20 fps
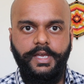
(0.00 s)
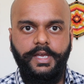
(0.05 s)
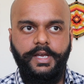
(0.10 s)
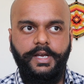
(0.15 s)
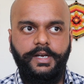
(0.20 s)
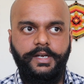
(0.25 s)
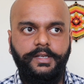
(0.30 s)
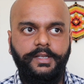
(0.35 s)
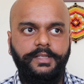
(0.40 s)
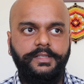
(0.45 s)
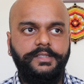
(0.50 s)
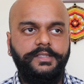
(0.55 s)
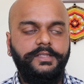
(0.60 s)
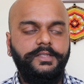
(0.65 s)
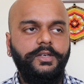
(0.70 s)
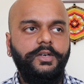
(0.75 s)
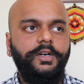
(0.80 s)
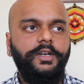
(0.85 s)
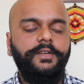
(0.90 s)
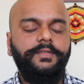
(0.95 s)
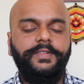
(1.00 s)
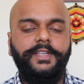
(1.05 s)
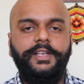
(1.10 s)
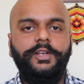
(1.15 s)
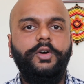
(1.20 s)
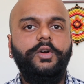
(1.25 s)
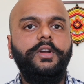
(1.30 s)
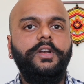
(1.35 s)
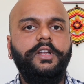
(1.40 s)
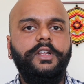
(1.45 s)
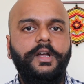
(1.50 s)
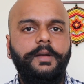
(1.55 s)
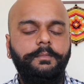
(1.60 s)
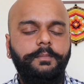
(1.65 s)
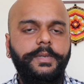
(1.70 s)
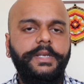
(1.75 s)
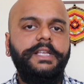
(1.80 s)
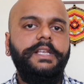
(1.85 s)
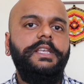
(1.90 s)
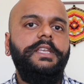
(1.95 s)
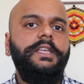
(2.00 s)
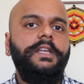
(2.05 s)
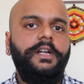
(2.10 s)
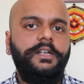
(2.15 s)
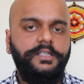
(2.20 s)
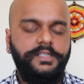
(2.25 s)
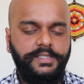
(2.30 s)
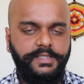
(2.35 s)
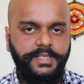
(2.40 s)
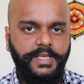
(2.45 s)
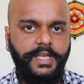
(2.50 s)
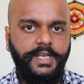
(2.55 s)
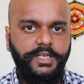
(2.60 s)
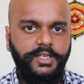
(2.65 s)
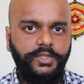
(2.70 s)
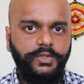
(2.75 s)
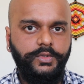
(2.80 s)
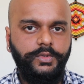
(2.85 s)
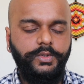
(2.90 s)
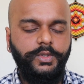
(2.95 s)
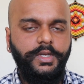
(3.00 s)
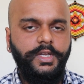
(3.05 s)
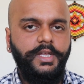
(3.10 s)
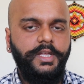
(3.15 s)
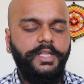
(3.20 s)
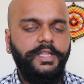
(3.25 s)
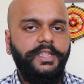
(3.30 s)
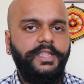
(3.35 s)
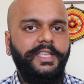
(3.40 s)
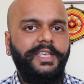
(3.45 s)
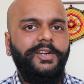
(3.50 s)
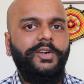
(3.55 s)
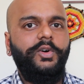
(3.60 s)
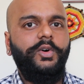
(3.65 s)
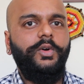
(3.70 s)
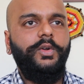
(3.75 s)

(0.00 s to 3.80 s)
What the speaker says: And so if they don't completely understand you, they